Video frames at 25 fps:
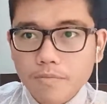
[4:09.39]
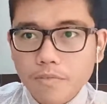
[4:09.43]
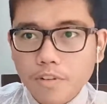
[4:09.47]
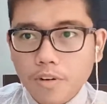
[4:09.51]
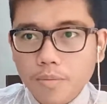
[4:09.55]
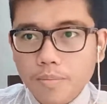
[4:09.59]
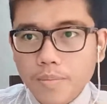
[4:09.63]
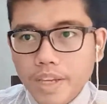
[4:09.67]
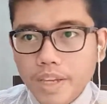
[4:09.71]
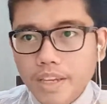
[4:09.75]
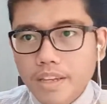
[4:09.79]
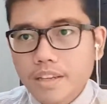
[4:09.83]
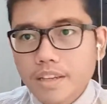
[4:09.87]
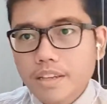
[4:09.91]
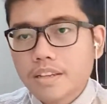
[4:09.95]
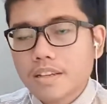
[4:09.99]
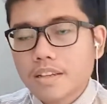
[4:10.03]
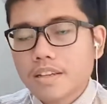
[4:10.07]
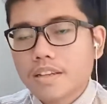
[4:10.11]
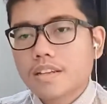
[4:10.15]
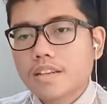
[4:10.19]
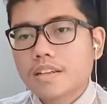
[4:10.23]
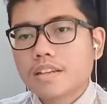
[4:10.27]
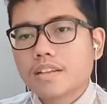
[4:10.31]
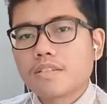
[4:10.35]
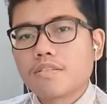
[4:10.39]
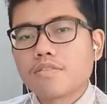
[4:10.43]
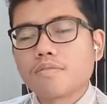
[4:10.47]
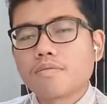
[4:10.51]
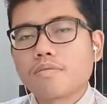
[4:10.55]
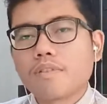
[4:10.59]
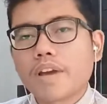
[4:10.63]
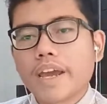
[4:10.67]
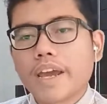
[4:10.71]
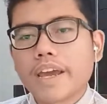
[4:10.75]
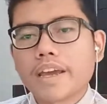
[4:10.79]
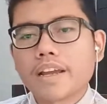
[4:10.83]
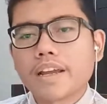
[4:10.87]
for me
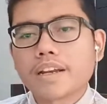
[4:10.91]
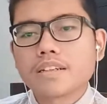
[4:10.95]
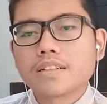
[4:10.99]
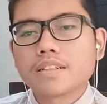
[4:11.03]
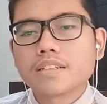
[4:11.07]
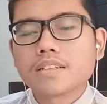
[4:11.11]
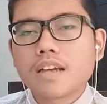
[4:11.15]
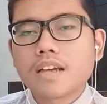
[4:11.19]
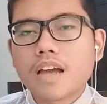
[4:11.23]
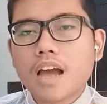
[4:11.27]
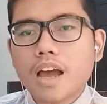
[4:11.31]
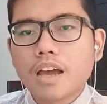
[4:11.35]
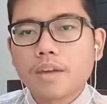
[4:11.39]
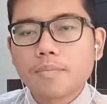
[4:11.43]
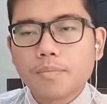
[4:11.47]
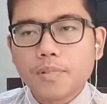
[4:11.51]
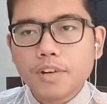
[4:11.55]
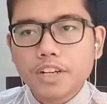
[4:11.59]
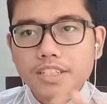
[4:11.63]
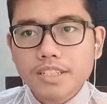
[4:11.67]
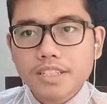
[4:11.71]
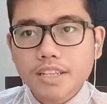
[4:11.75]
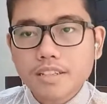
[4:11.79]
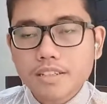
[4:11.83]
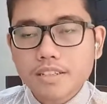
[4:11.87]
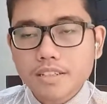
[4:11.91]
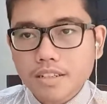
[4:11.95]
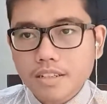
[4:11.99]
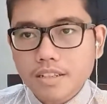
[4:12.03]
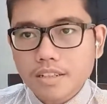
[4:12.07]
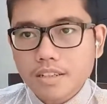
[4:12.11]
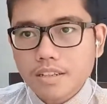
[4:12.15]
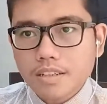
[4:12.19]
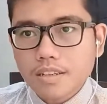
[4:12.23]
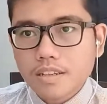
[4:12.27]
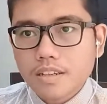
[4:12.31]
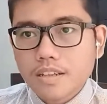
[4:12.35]
when I presented.